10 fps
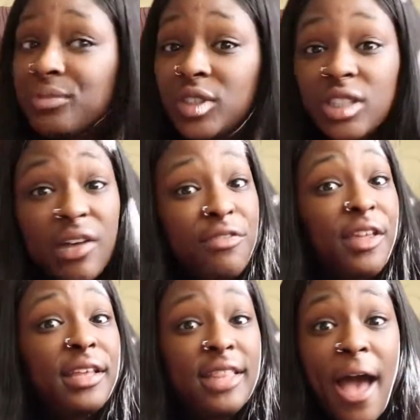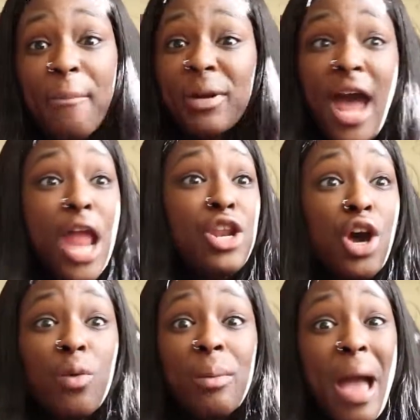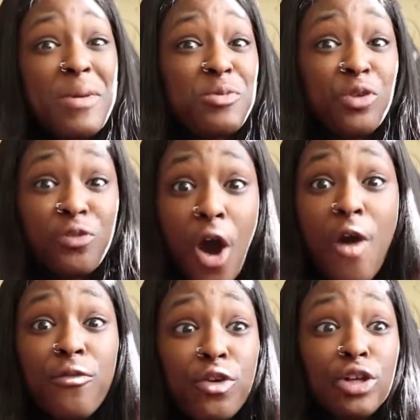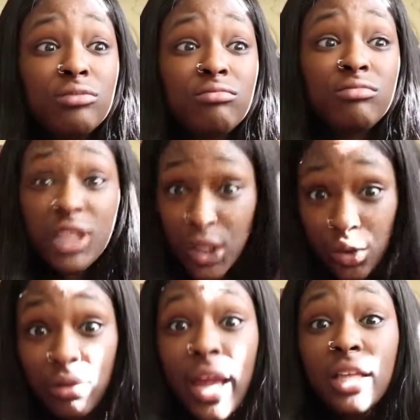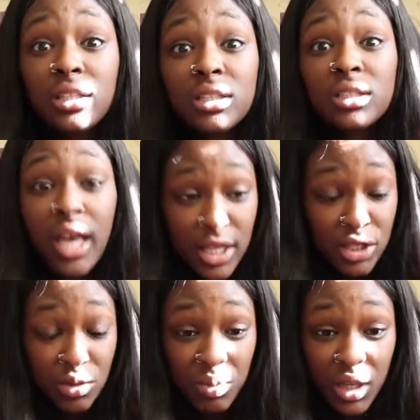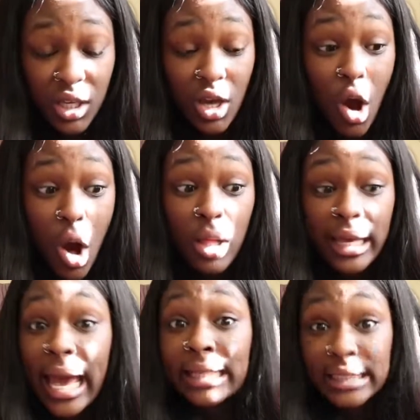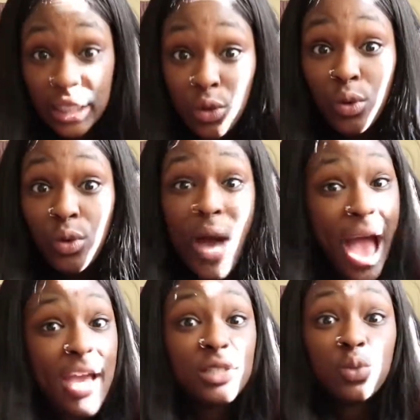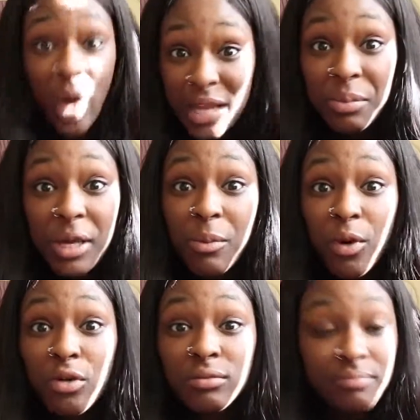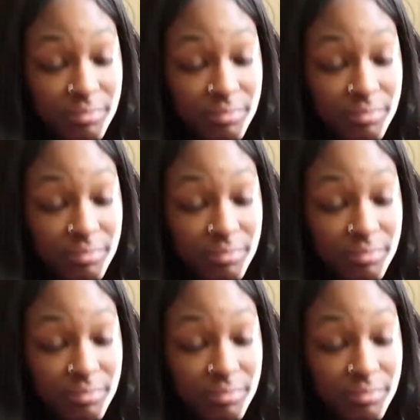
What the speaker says: stuff like that, but I know what my people fought for, equal rights, and to be all as equal as white people.